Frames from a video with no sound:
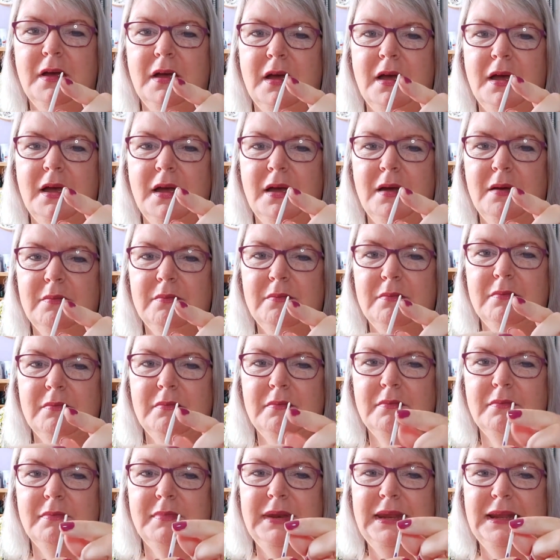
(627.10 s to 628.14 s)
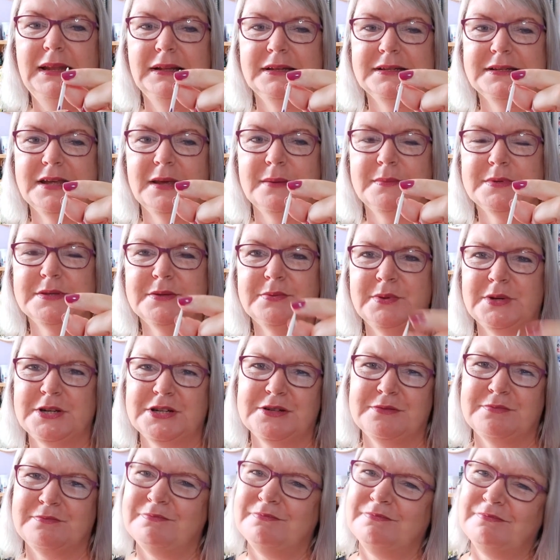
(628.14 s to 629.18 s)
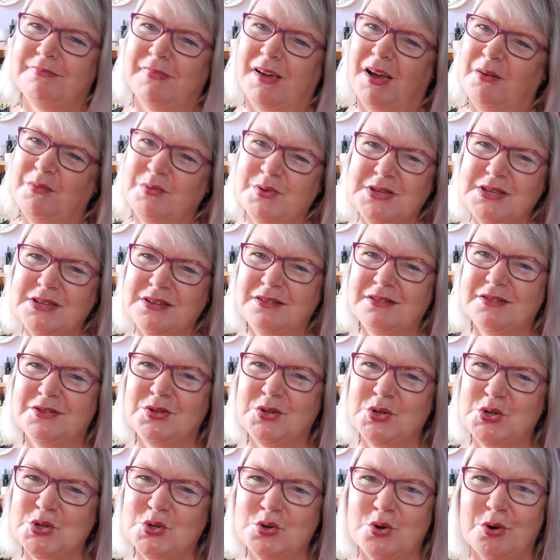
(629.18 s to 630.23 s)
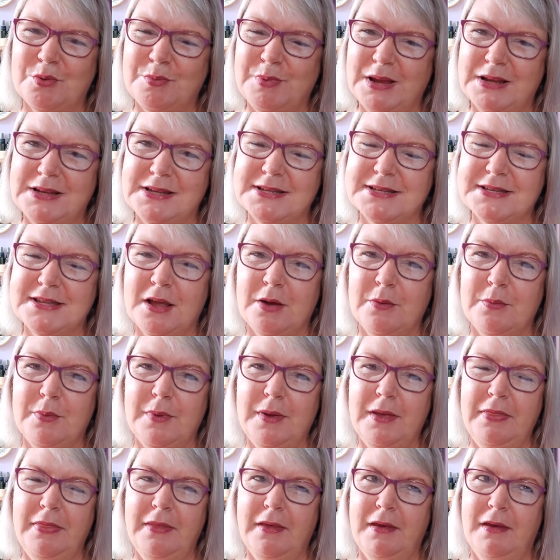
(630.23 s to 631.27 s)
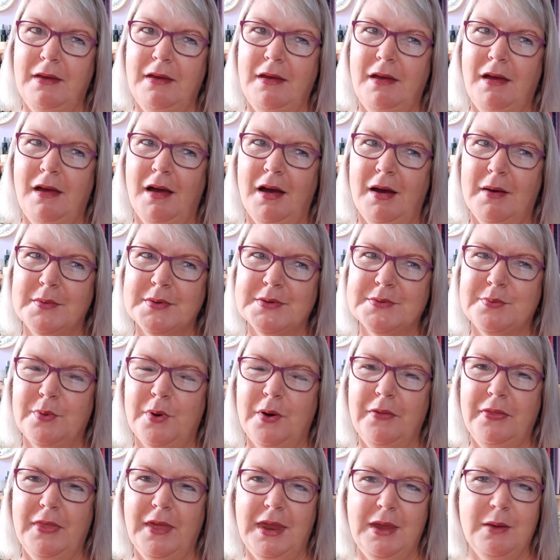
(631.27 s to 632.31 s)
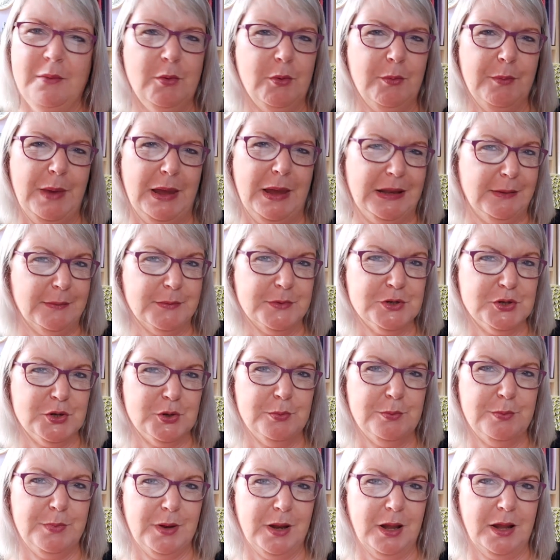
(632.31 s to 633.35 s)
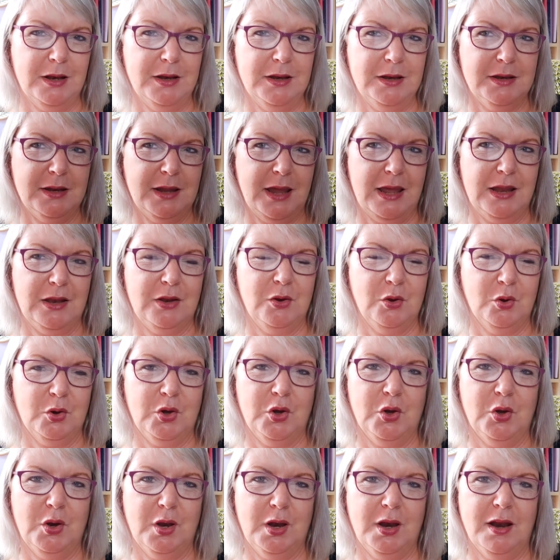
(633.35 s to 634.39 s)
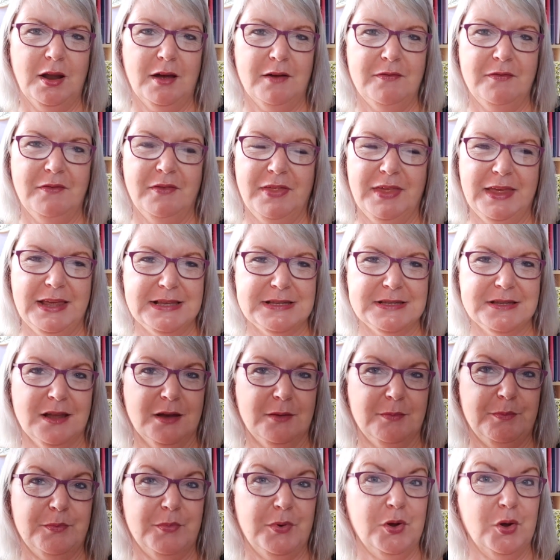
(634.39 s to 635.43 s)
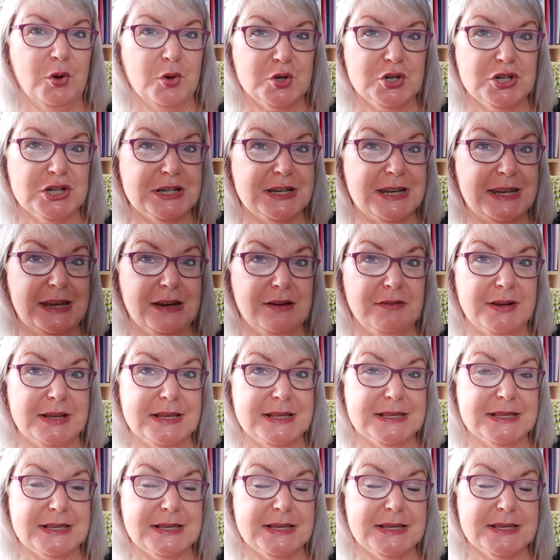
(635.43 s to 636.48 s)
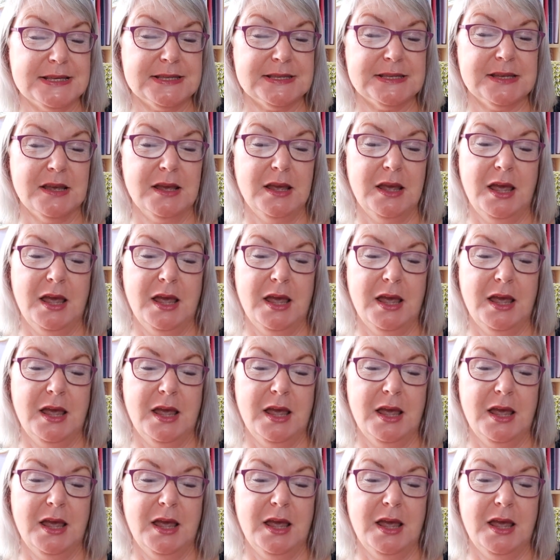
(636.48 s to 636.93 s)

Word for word: um, needle tips, which I wasn't too sure about to start with. I was worried that it would make them too blunt and not good enough for things like brioche decreases